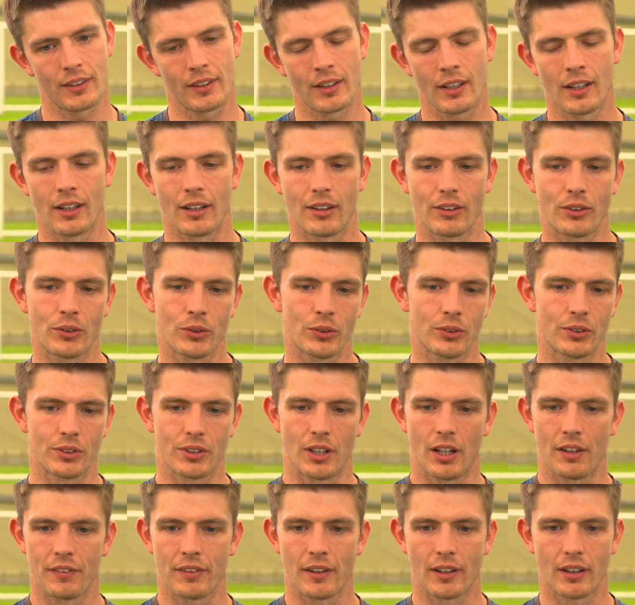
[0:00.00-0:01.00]
Yeah, of course.
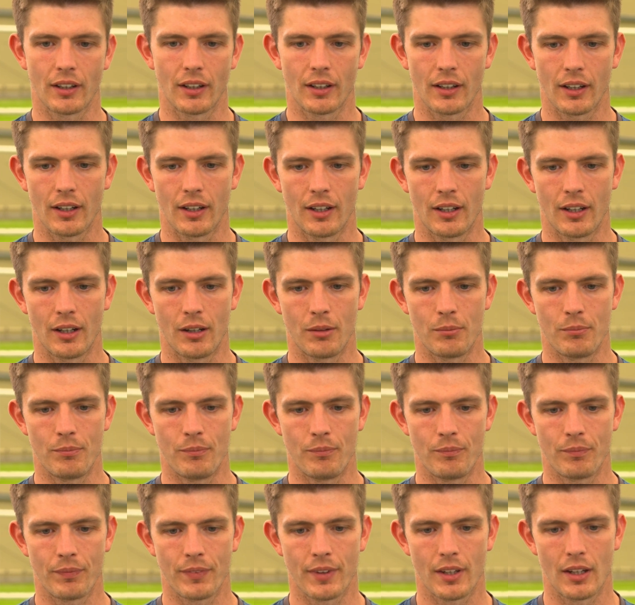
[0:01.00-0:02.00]
I think
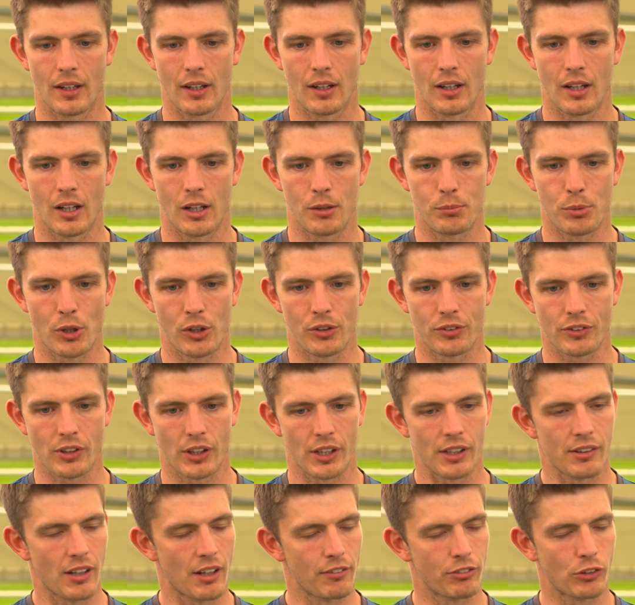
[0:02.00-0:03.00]
both
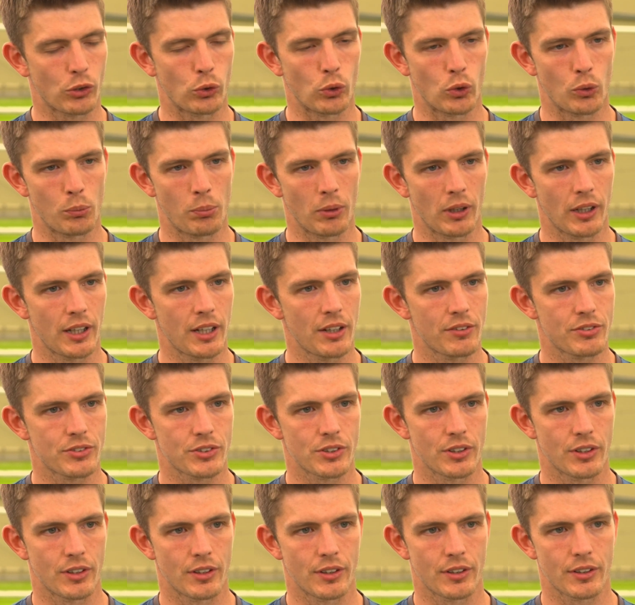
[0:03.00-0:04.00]
kind of have core
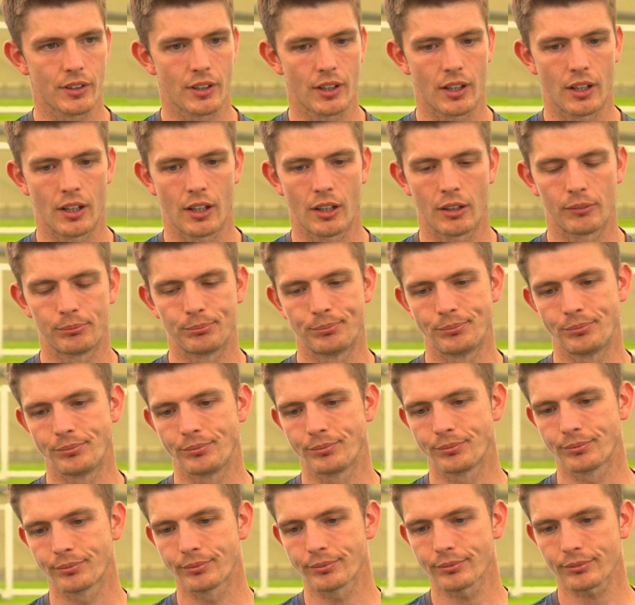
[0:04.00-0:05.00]
beliefs and
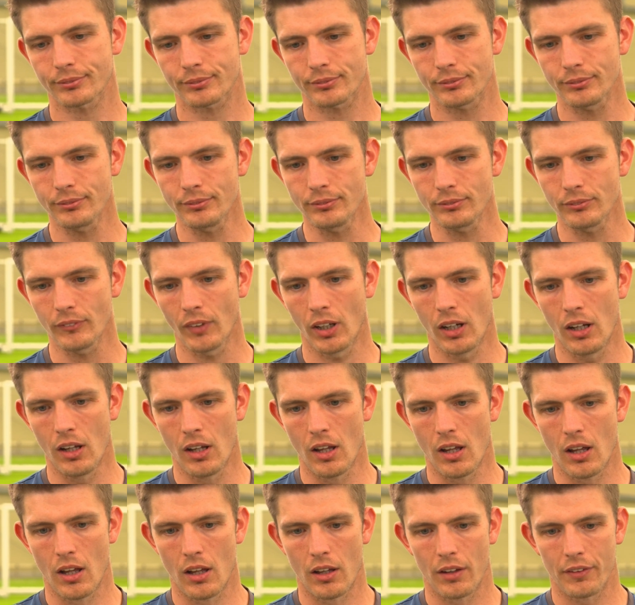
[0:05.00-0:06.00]

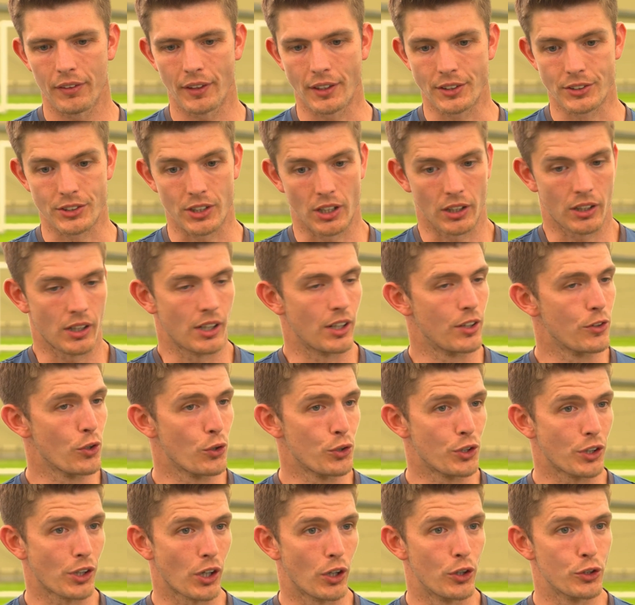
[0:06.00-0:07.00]
things that are kind of
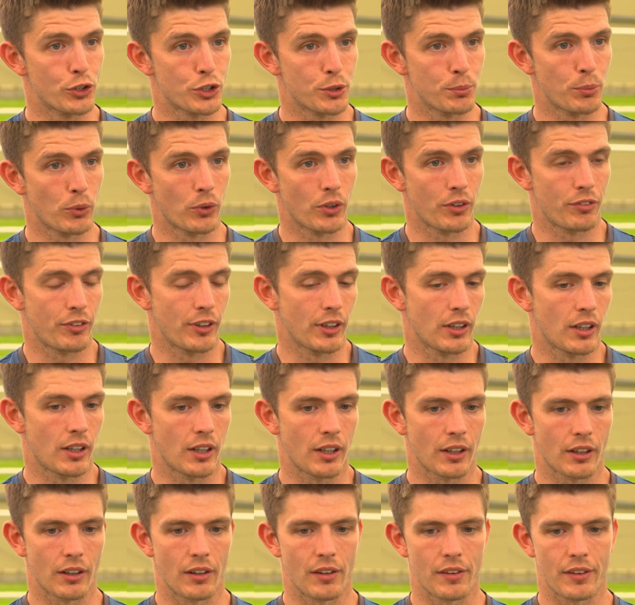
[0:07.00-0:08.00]
non-negotiable, if you
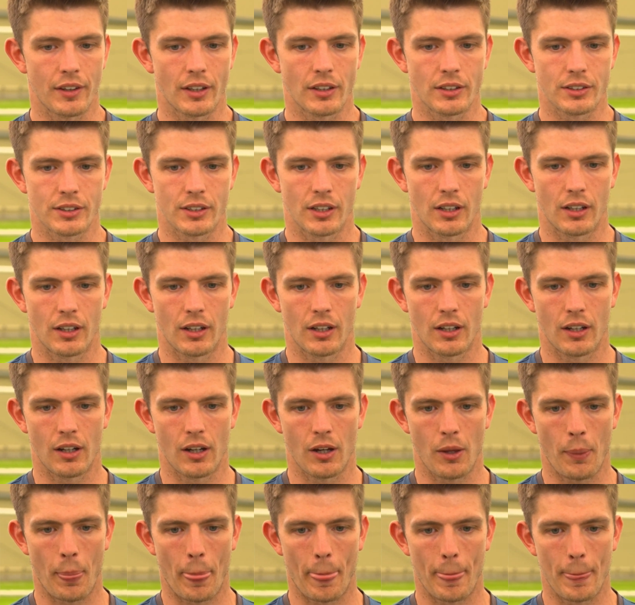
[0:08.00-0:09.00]
like, and things that
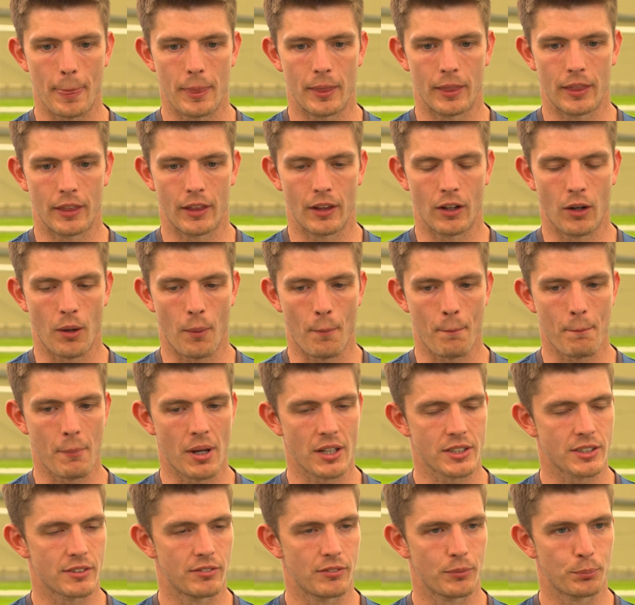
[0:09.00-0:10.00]
are
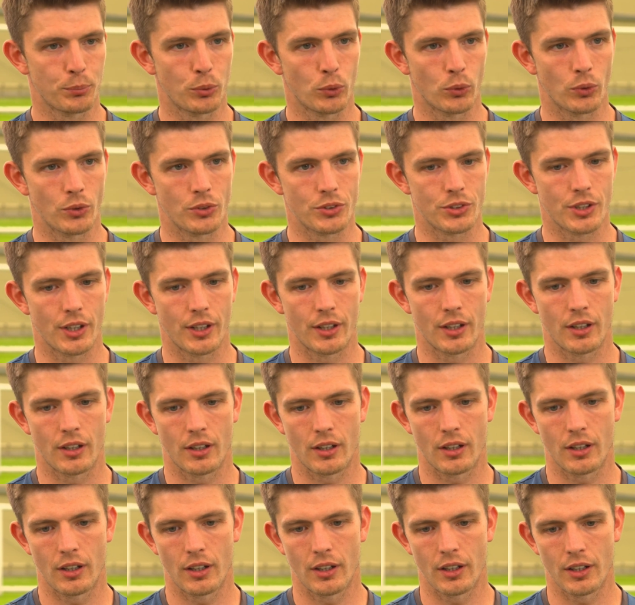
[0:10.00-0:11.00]
massively important in
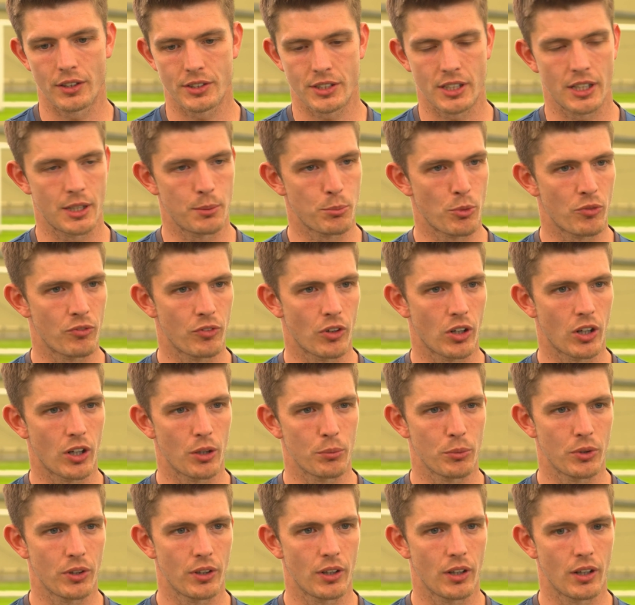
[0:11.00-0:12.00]
a team
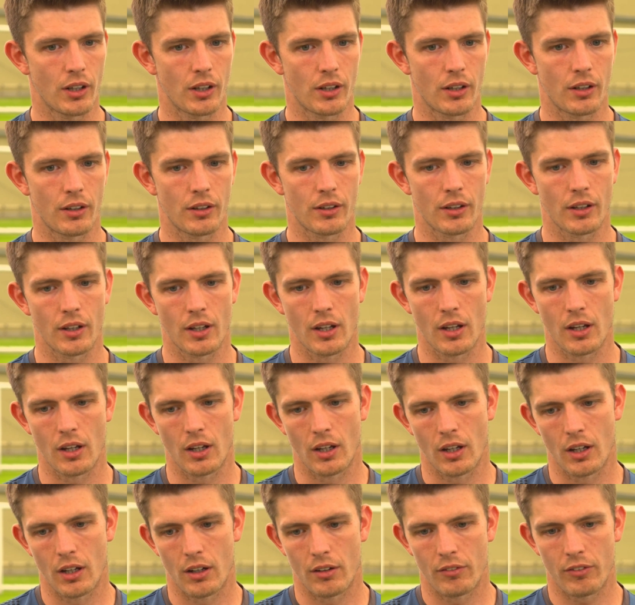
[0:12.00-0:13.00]
environment, and
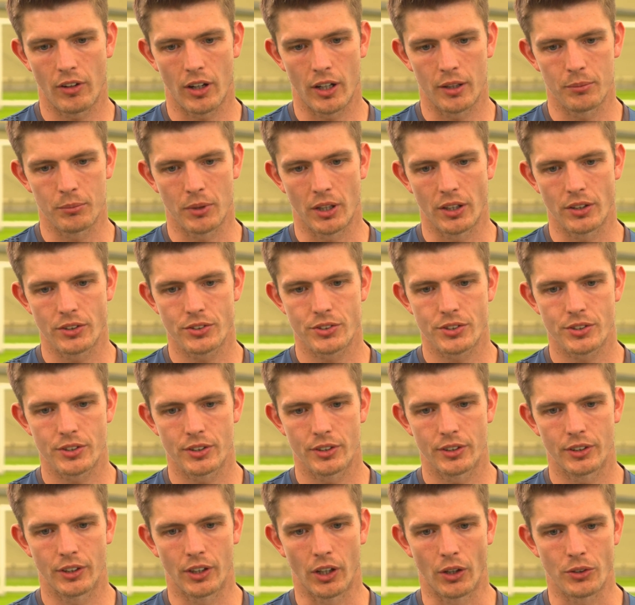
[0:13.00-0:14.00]
very much,
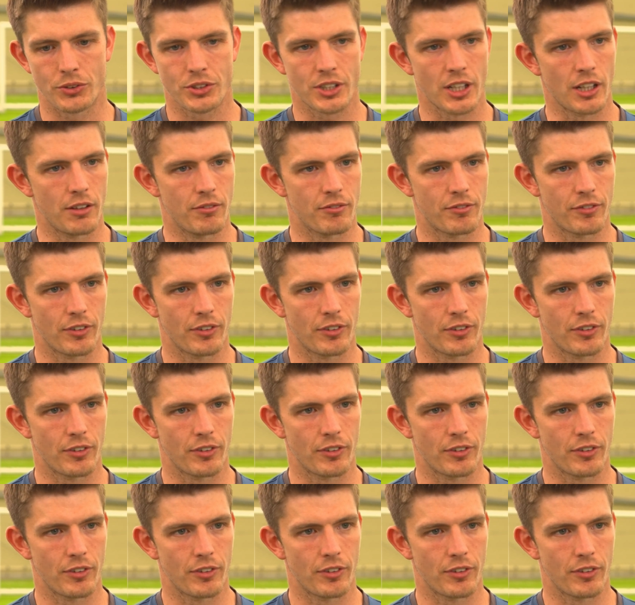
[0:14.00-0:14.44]
you know, team